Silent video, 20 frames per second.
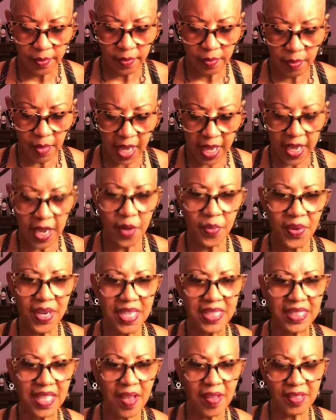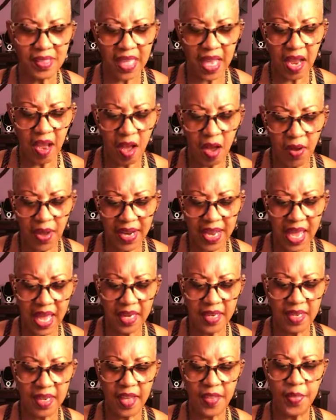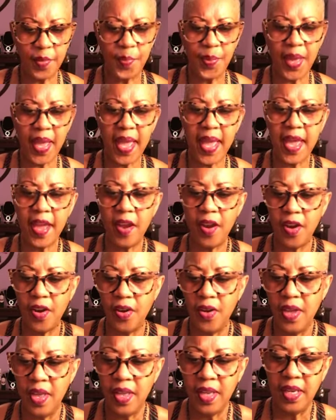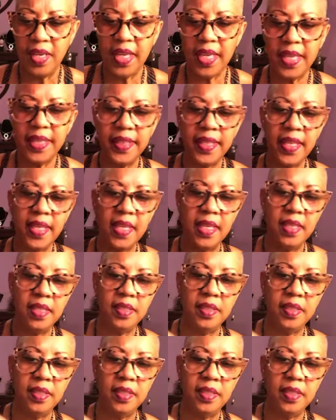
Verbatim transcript: my earrings, I was like, oh, I got another pair. Look at these.